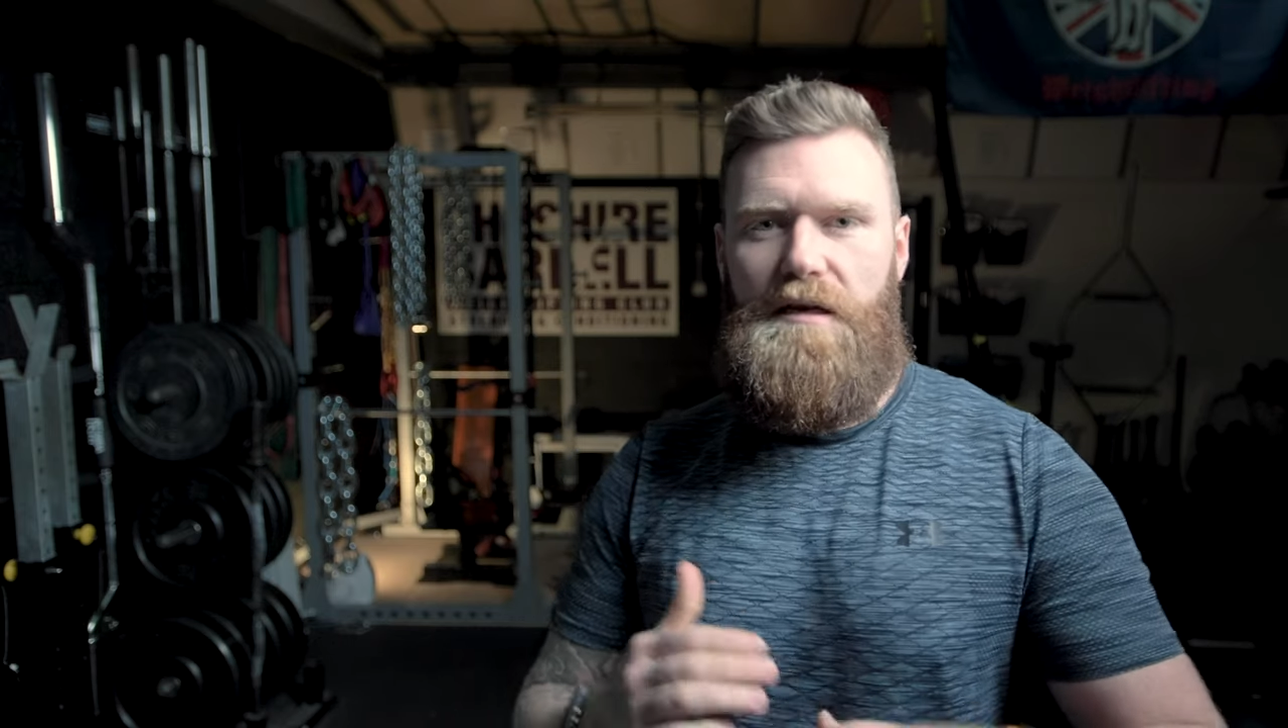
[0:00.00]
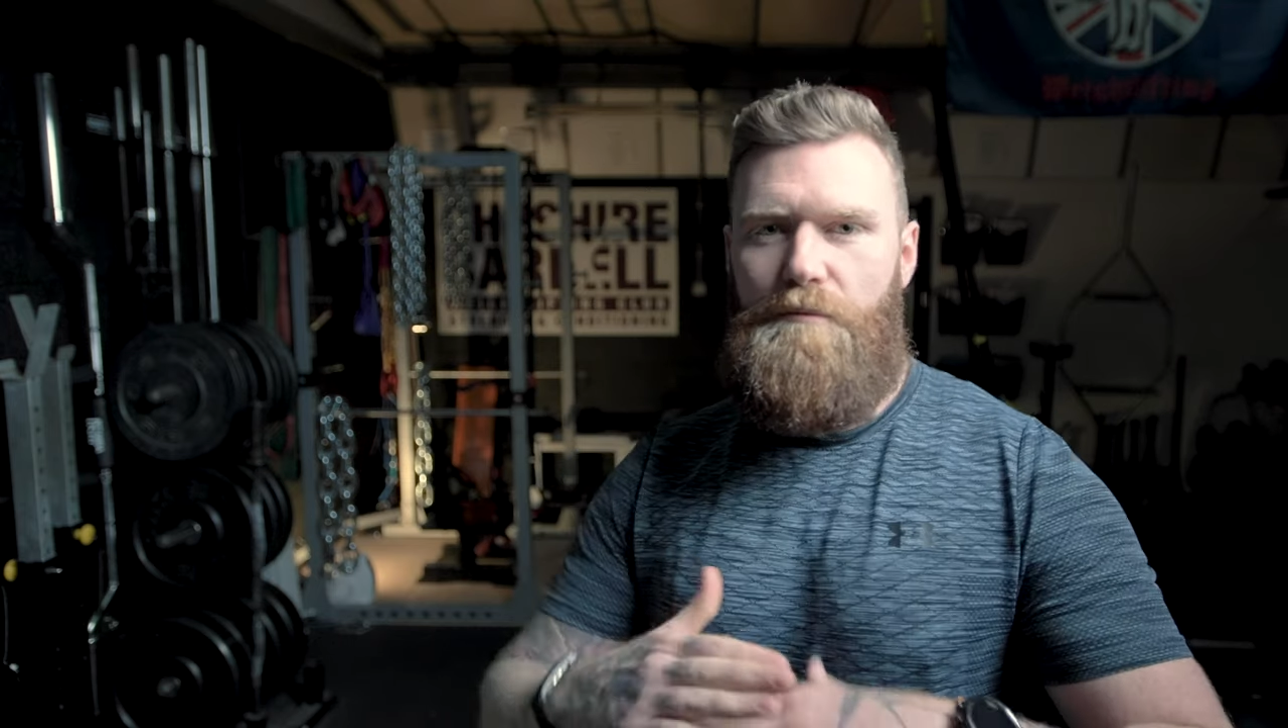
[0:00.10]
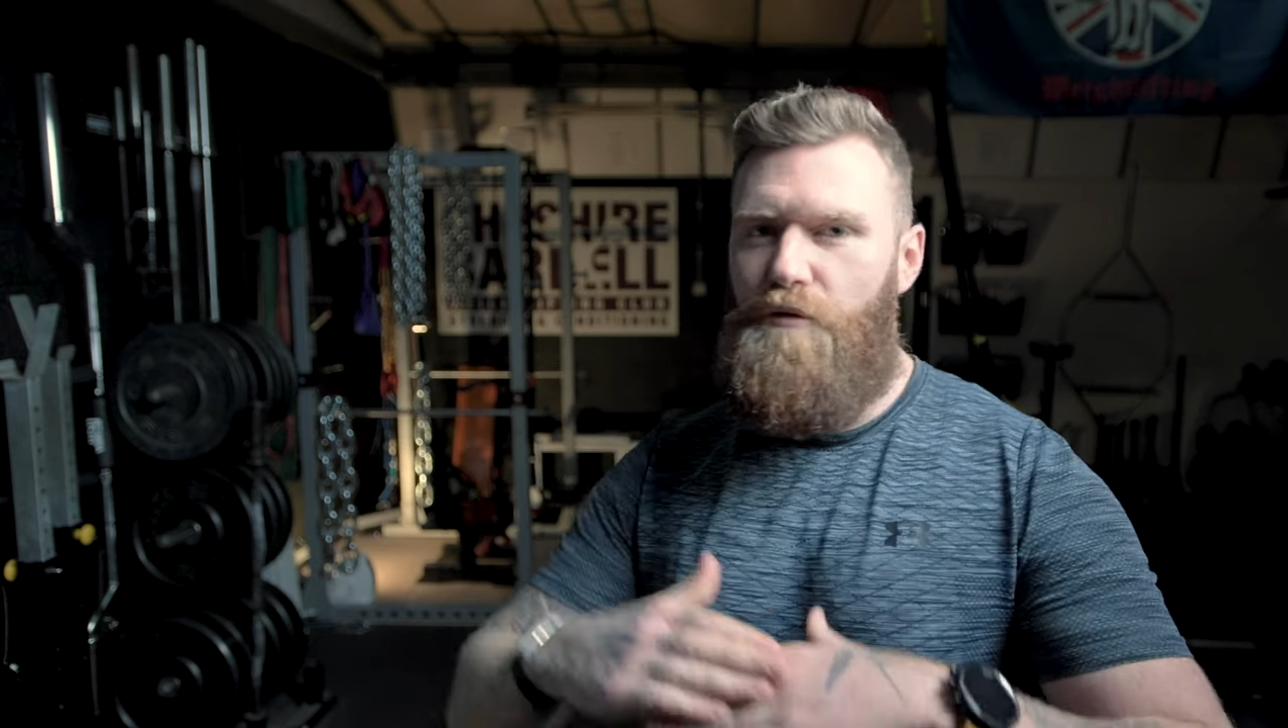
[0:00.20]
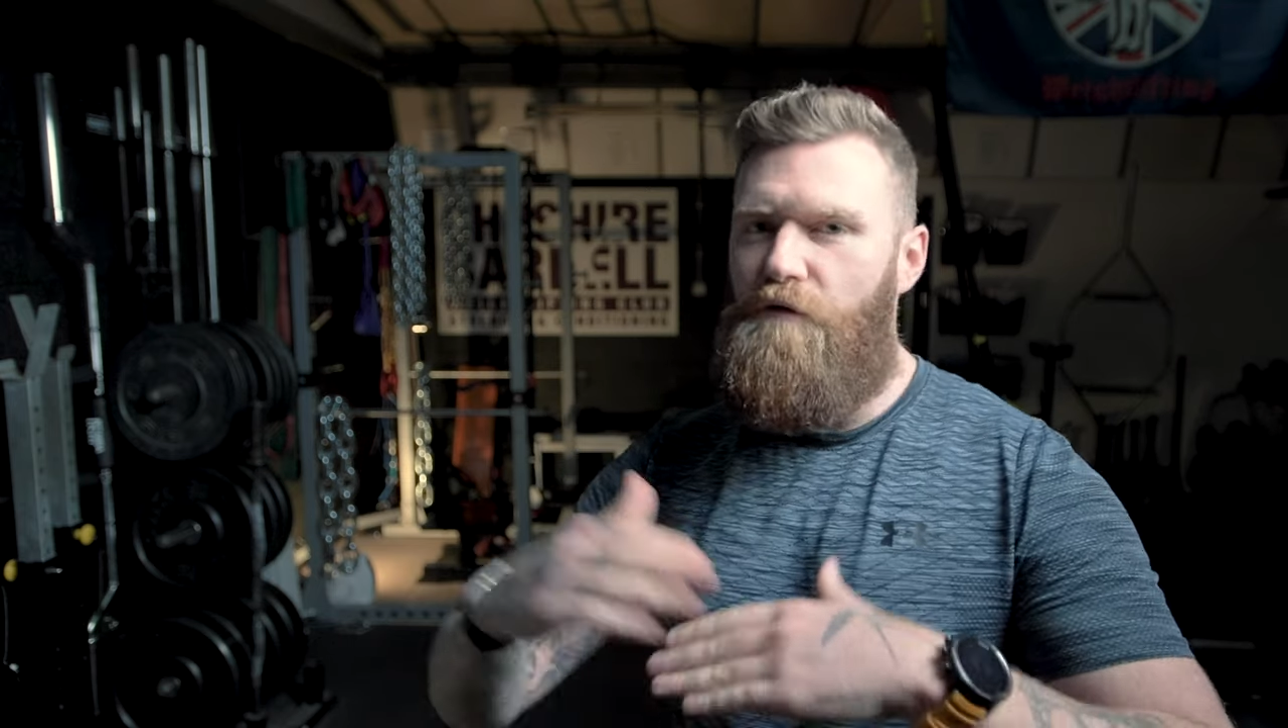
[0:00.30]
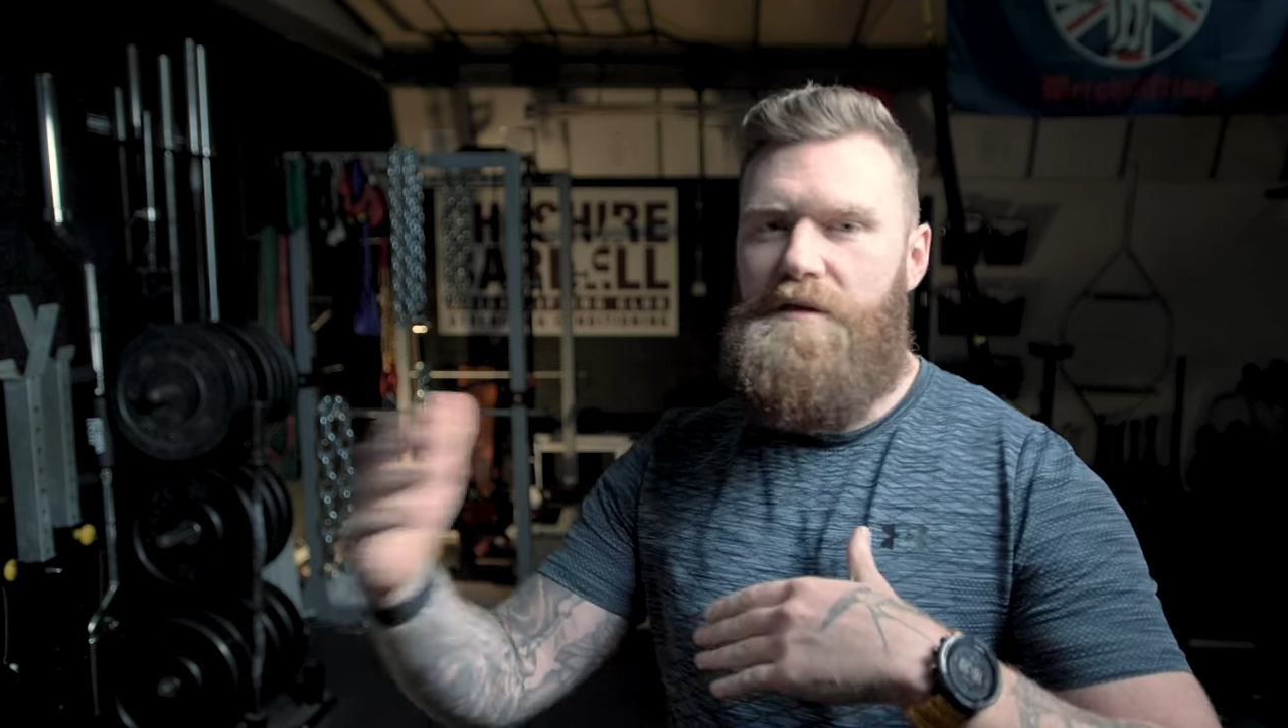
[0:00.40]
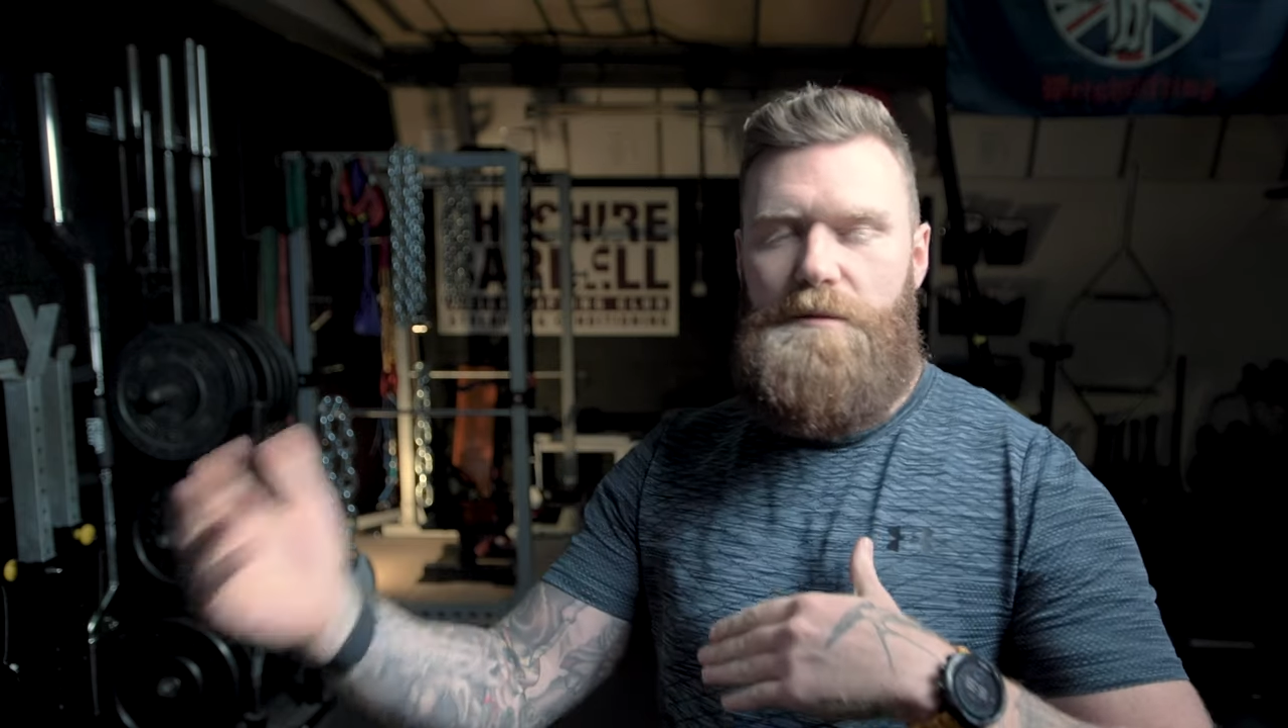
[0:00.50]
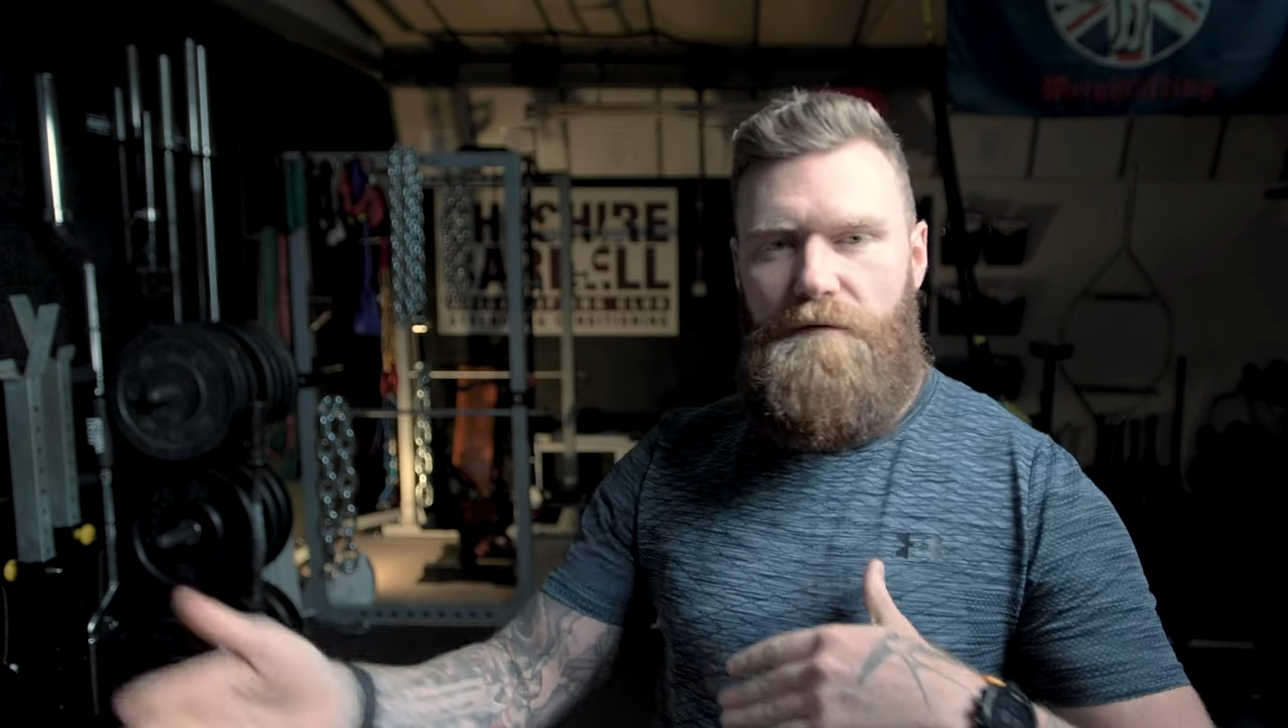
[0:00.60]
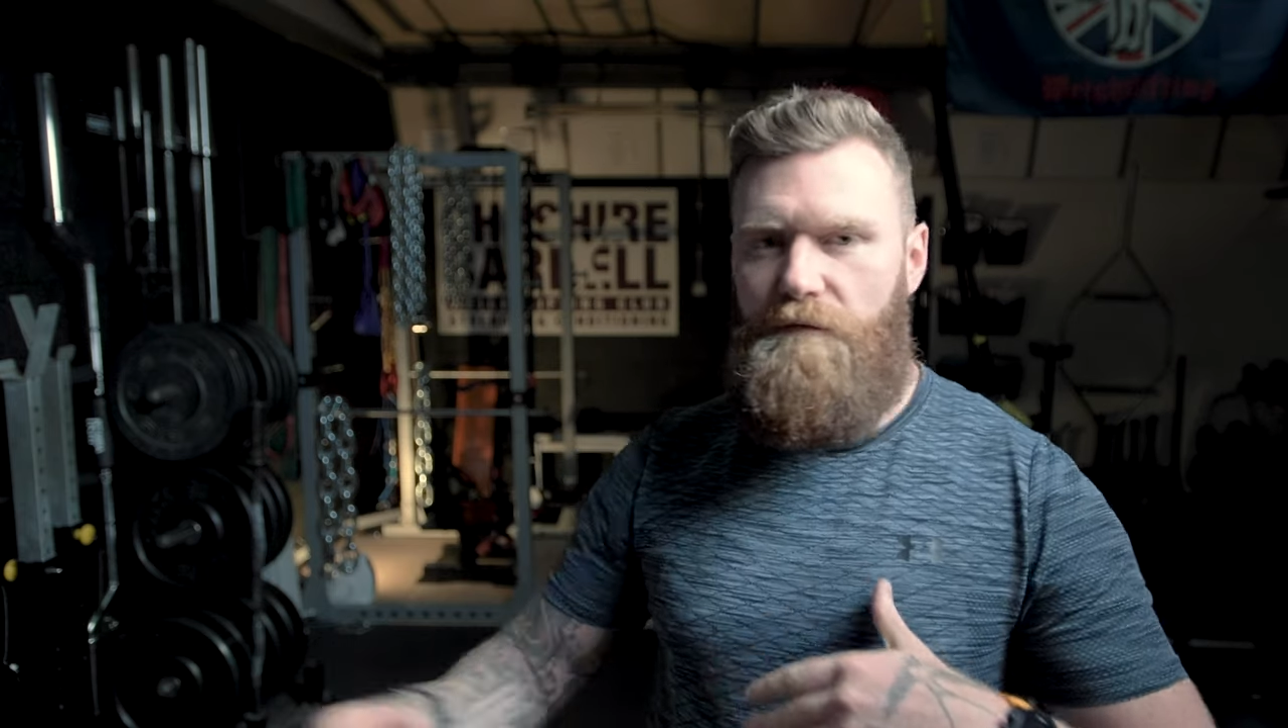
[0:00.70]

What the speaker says: and improvements in